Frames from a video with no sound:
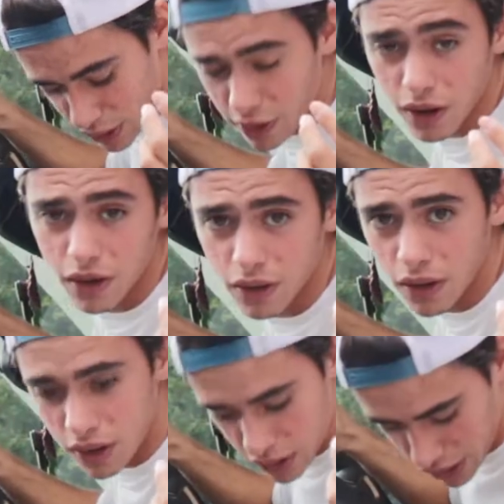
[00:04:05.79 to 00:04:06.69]
Kind
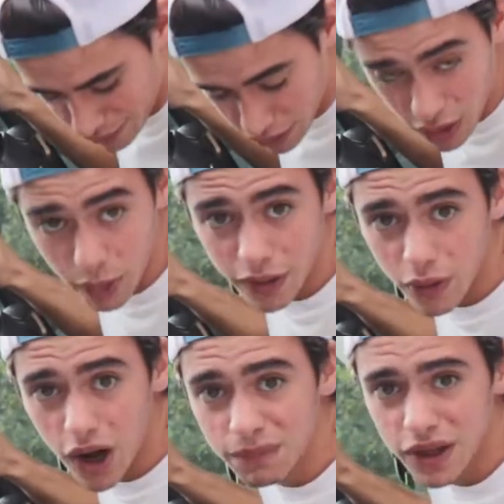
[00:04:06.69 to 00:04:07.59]
of like a quick
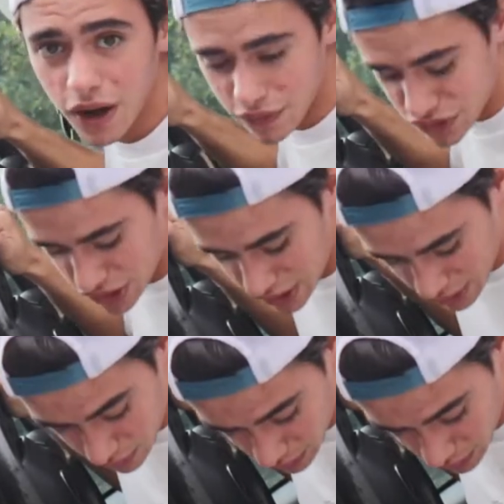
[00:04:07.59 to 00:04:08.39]
little update on the seat and